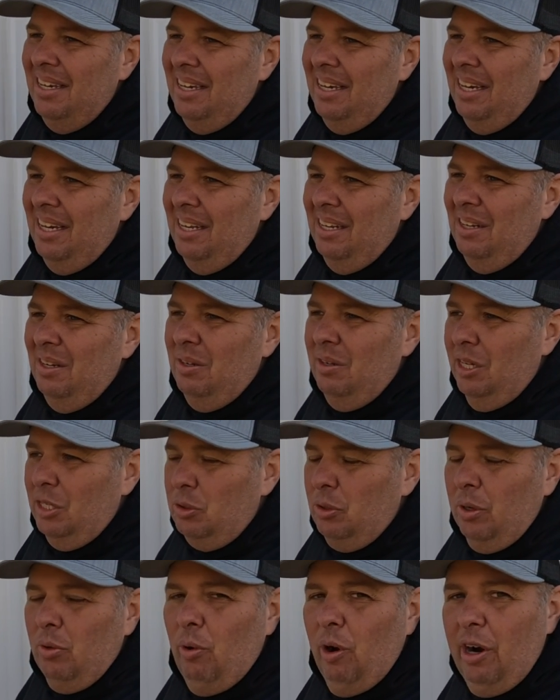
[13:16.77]
and does
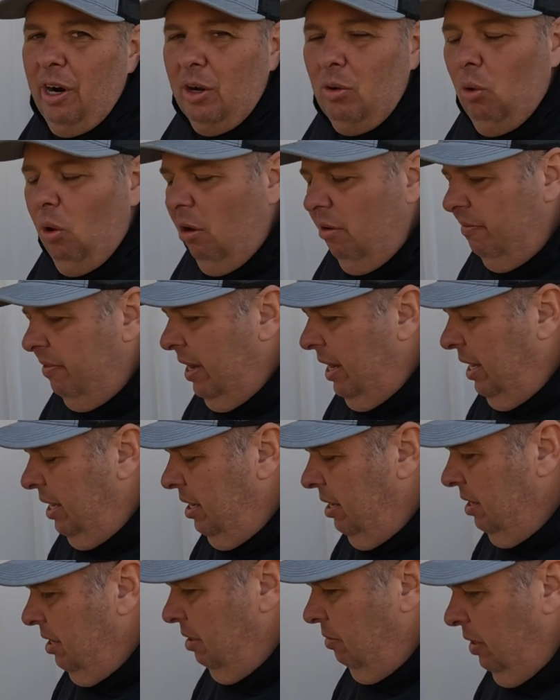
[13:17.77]
require a qualified
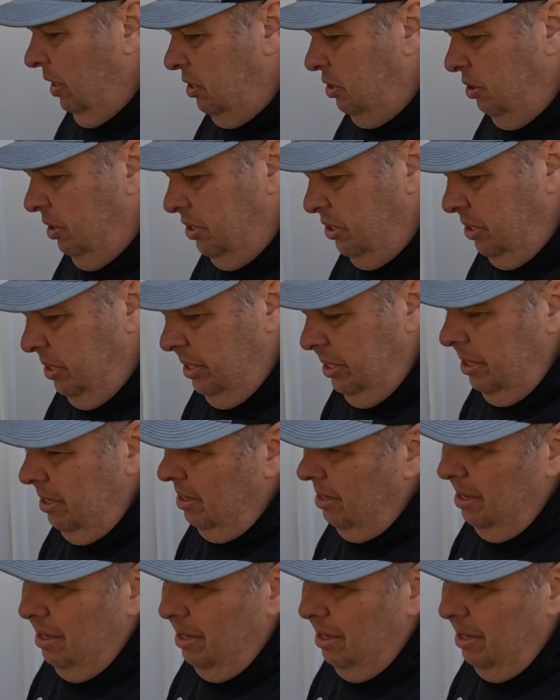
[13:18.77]
electrician.